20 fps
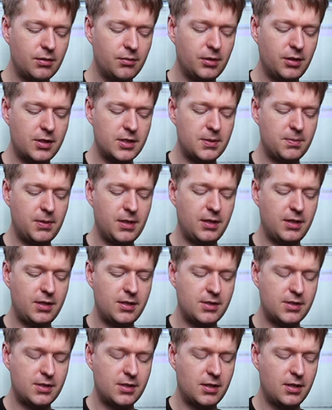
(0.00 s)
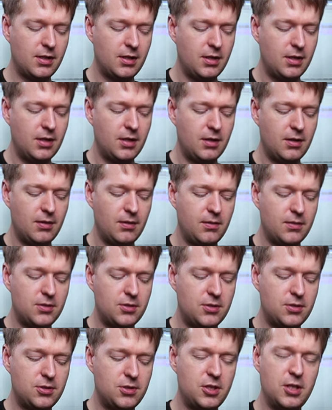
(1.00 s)
we're going to play these
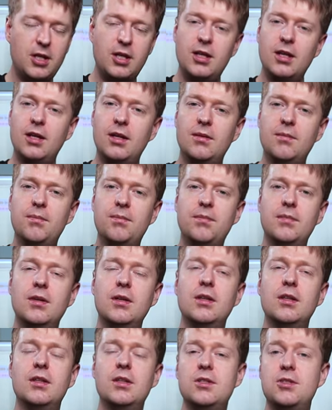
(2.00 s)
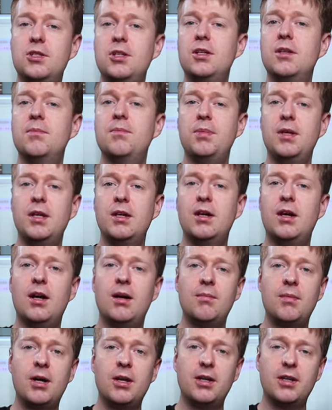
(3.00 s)
G and these G and B
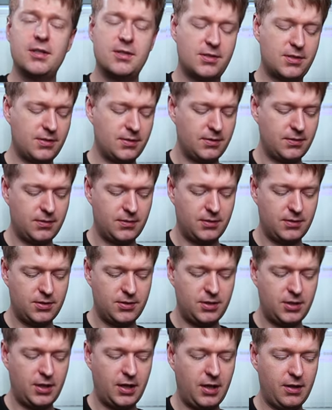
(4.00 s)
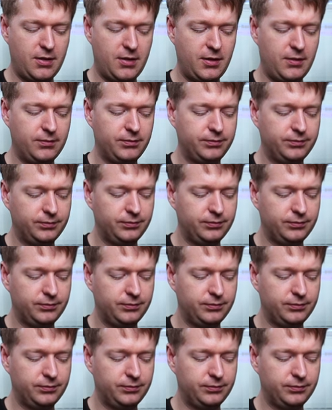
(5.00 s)
harmonics together.